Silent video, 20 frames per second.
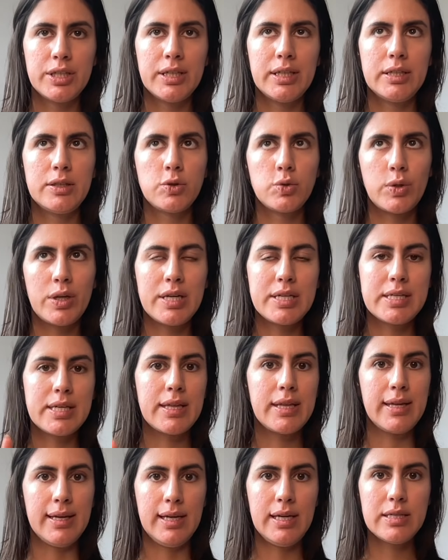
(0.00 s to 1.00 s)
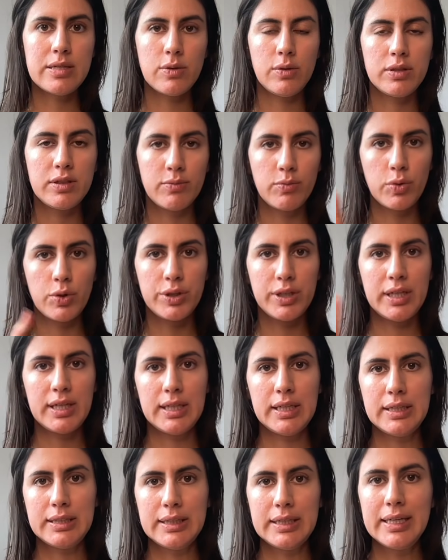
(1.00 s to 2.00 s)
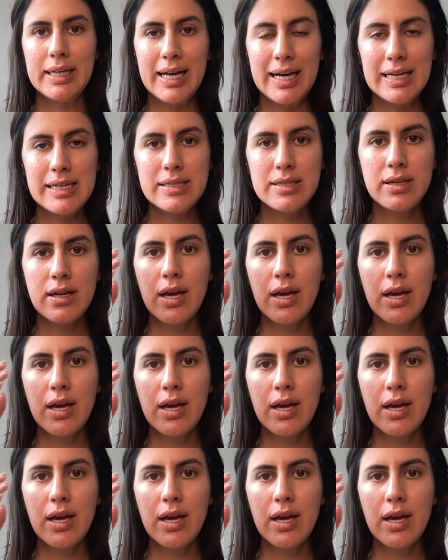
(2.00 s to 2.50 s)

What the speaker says: it twice a day, so in the morning and in the night.